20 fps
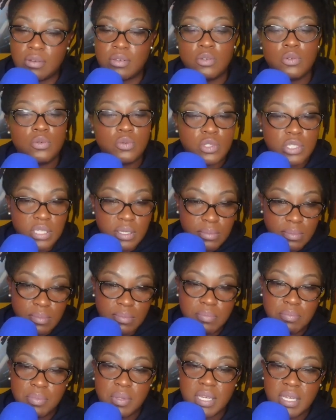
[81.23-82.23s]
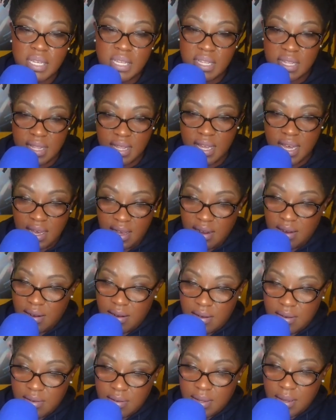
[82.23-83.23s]
You should be there.
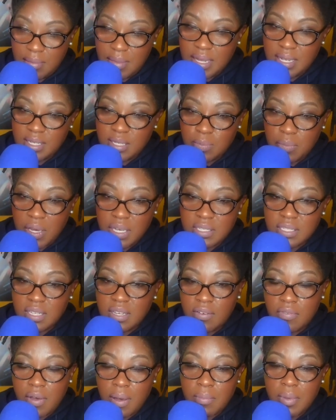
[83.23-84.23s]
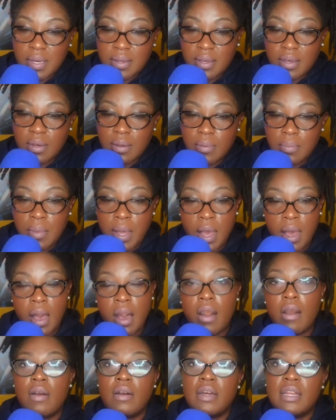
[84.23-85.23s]
I mean, especially if I'm going to come
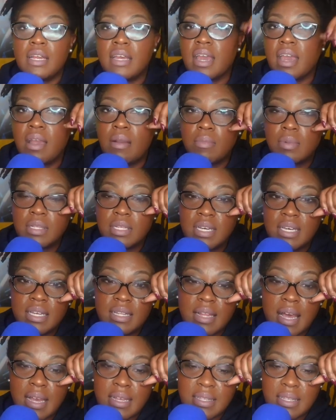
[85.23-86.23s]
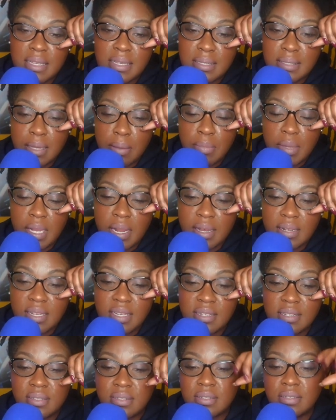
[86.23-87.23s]
on the camera looking like this. I mean, I
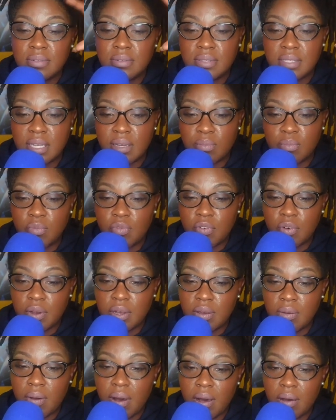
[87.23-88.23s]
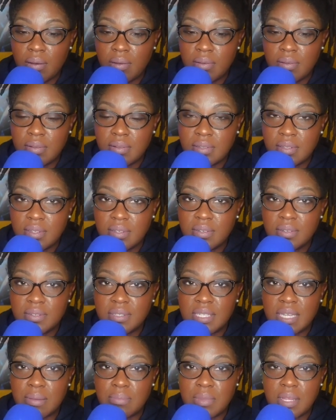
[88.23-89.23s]
did a little something for you all, a little
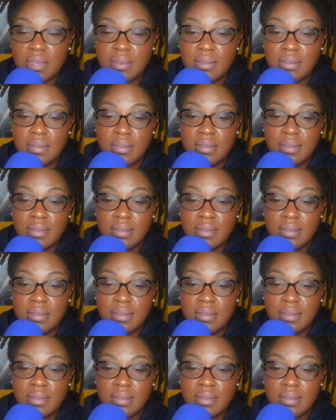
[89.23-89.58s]
something.